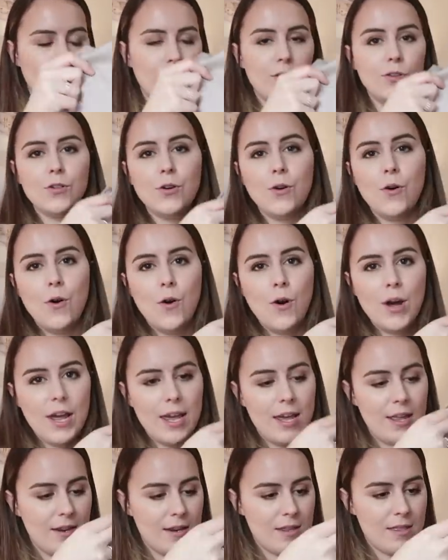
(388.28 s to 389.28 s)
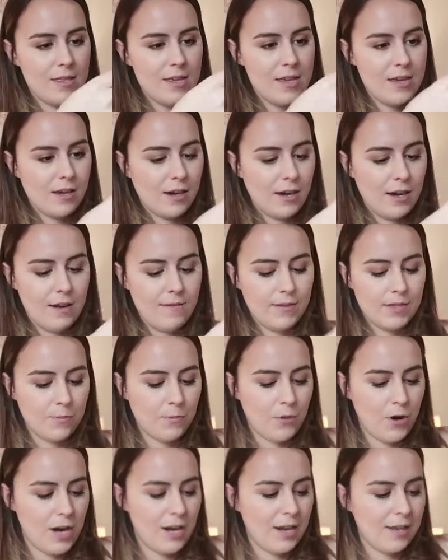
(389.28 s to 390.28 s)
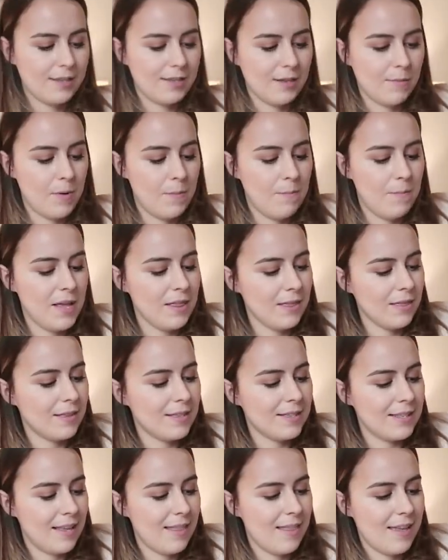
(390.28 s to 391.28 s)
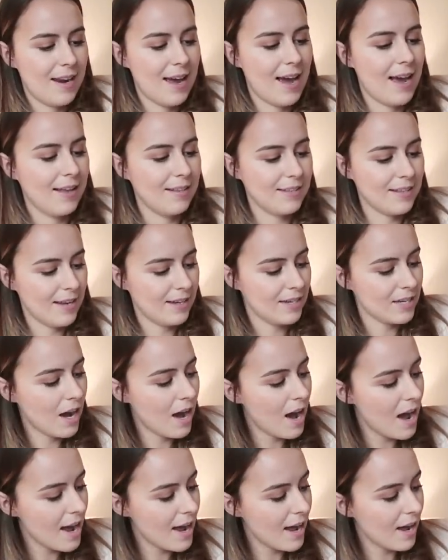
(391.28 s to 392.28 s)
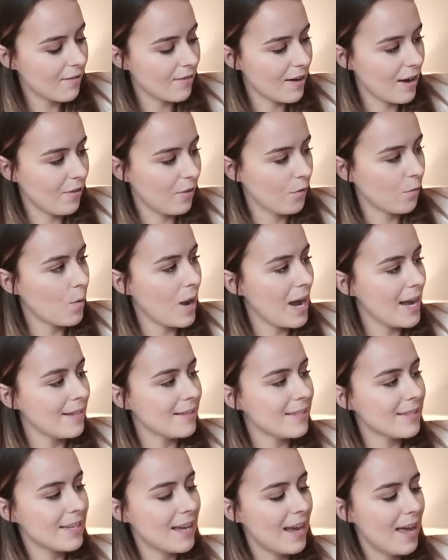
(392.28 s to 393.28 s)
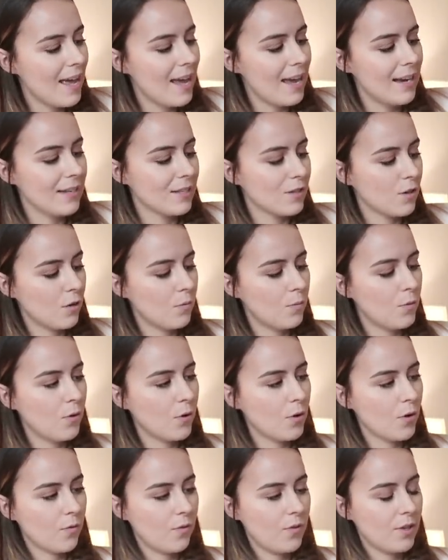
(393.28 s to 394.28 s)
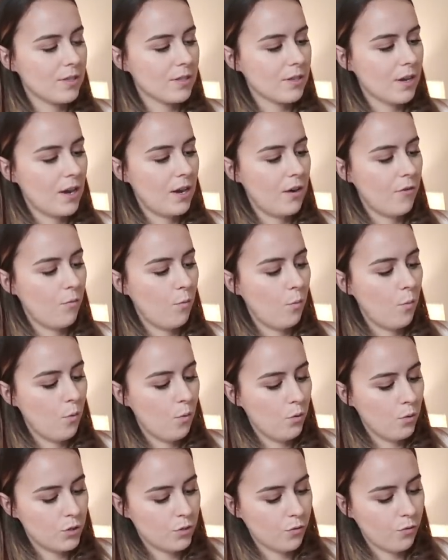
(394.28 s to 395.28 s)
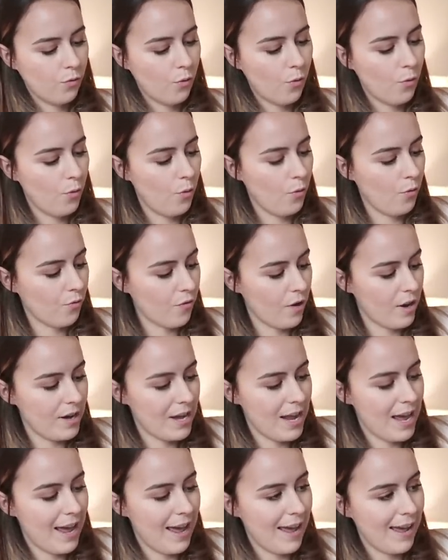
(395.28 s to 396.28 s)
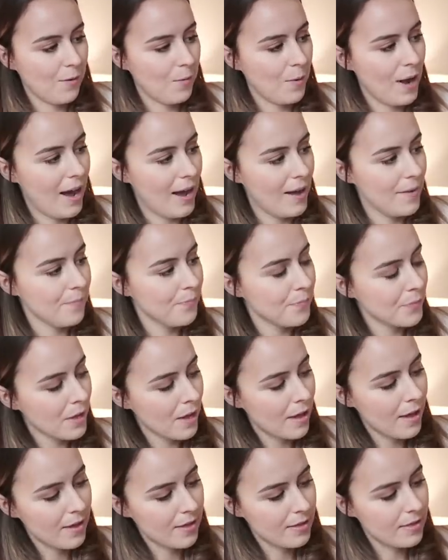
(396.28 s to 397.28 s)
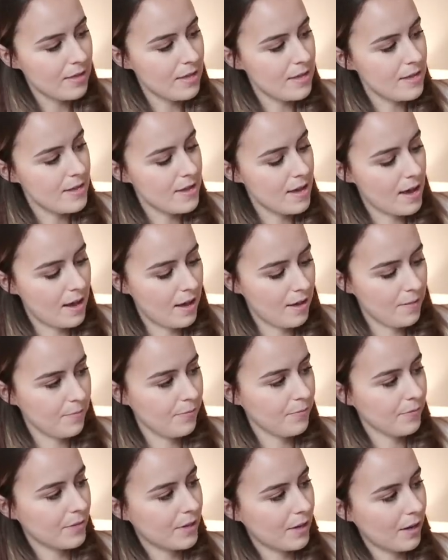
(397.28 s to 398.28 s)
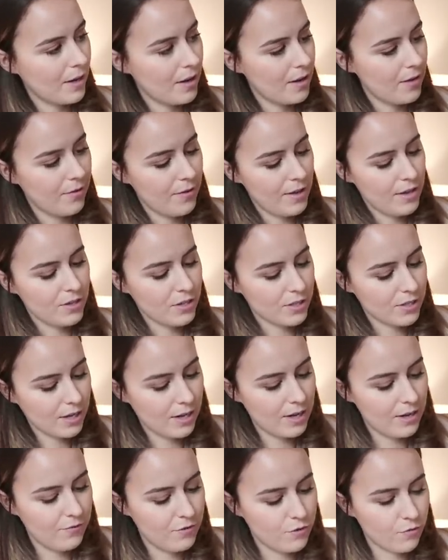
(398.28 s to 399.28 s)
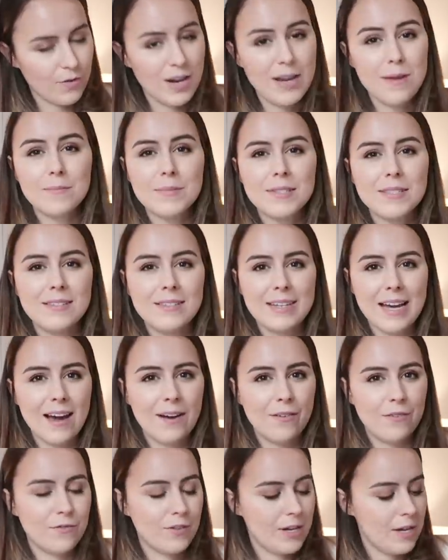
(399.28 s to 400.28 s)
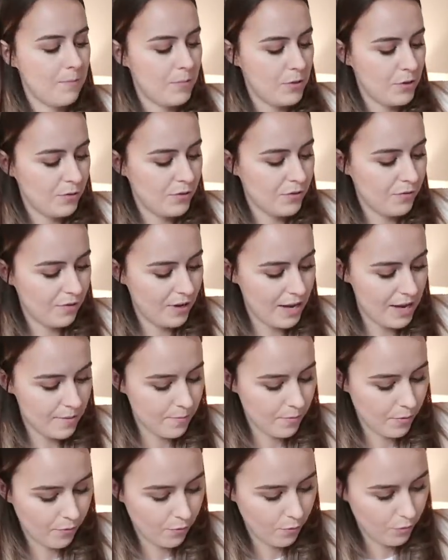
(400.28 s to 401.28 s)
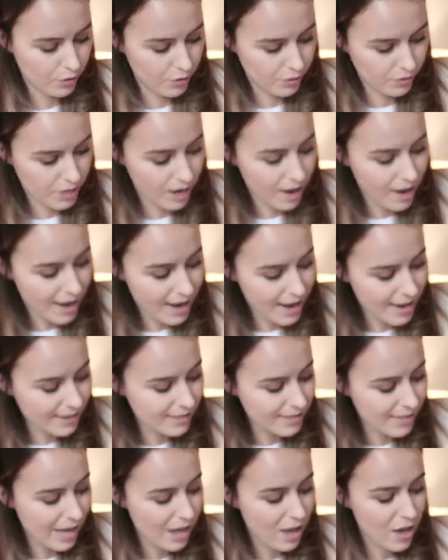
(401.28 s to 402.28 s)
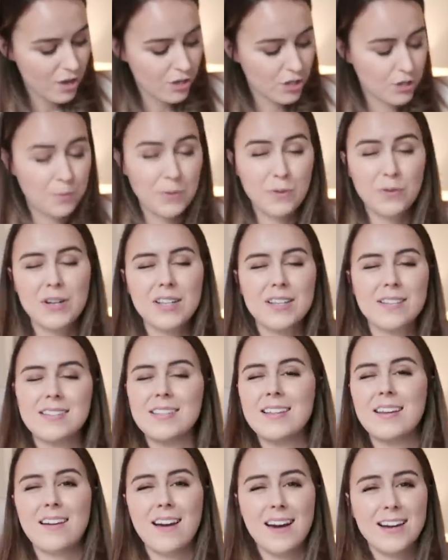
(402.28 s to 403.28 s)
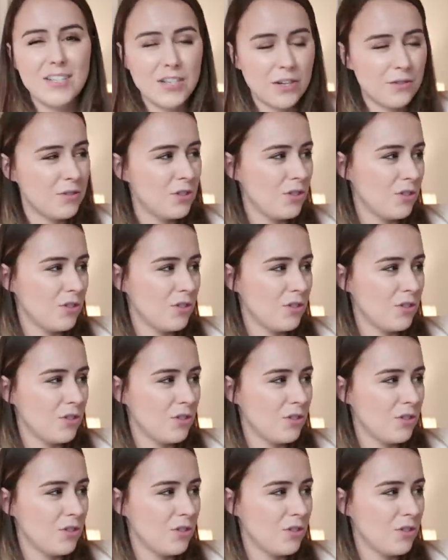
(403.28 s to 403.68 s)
out the door in the kind of spring summer months. And then it has a tie around the waist, and it's got more of this kind of waterfall front here where the kind of, it just kind of drapes down really beautifully before you tie it. To be honest, I don't